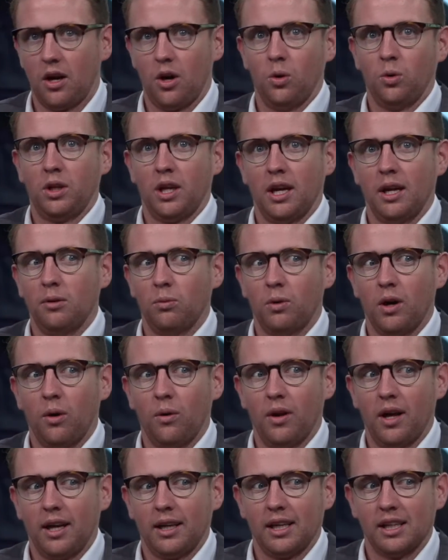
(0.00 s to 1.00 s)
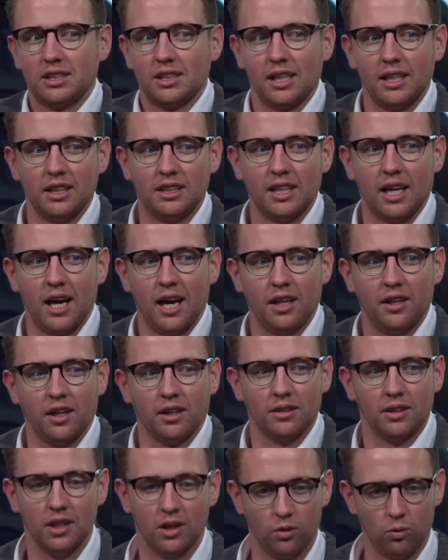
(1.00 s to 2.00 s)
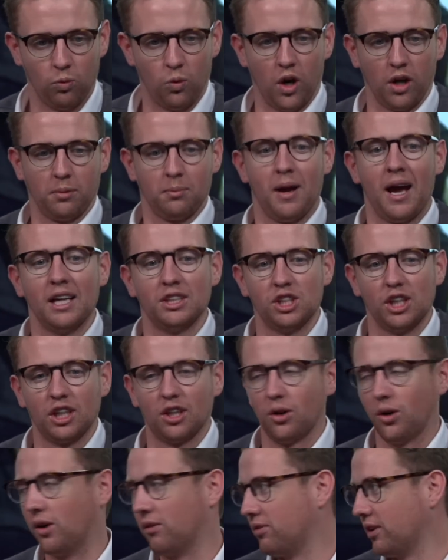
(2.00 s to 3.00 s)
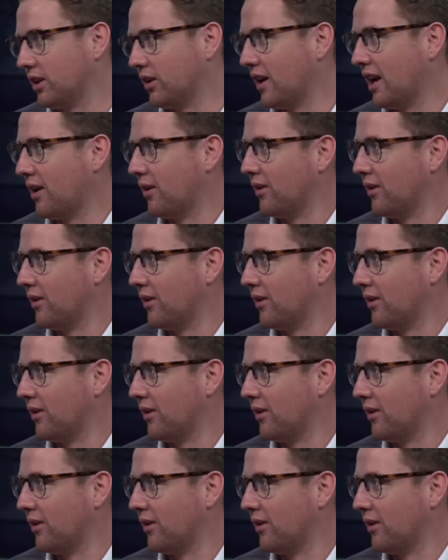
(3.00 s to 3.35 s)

"Okay, well, I guess I need to either yeah, work magic he, did, or he didn't know out.